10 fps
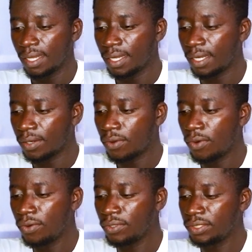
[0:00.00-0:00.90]
uh,
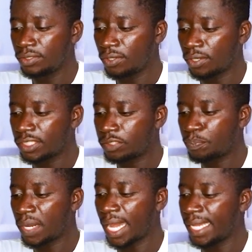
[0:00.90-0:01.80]

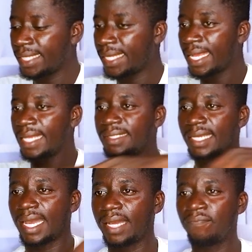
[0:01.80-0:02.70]
code.py, then
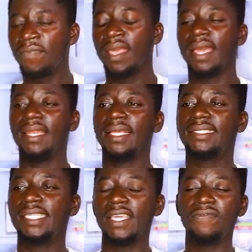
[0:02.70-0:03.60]
enter, and
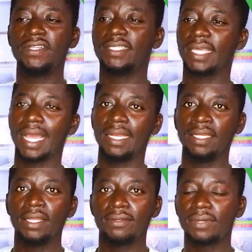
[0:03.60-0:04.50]
let's see if it
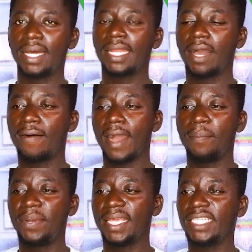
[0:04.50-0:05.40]
can run
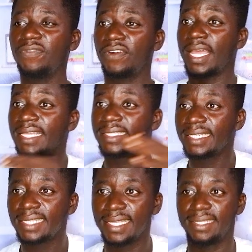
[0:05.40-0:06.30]
our application for us. And
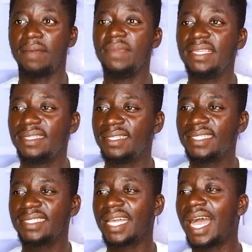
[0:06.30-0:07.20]
this is amazing.
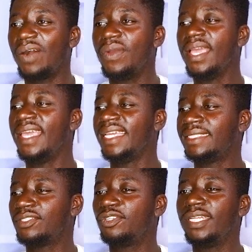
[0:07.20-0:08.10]
This is how
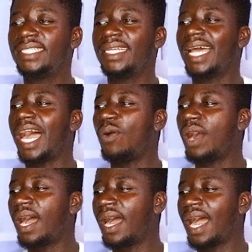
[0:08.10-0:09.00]
it created
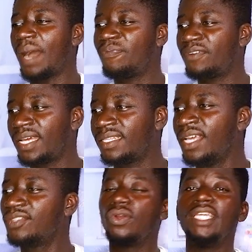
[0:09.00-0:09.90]
our app for
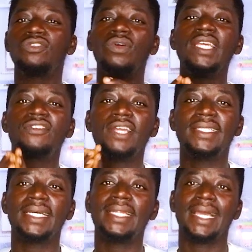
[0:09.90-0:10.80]
us. So it only
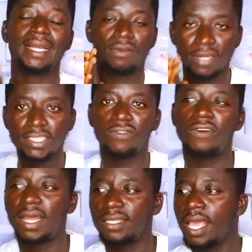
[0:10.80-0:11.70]
created a calculator
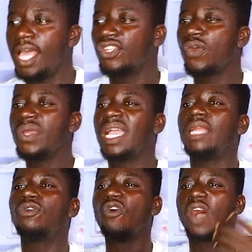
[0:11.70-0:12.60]
for us. So we
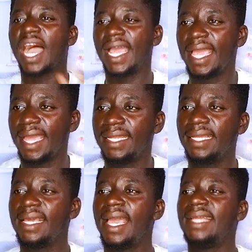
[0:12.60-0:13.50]
can go
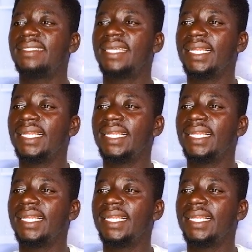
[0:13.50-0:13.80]
ahead and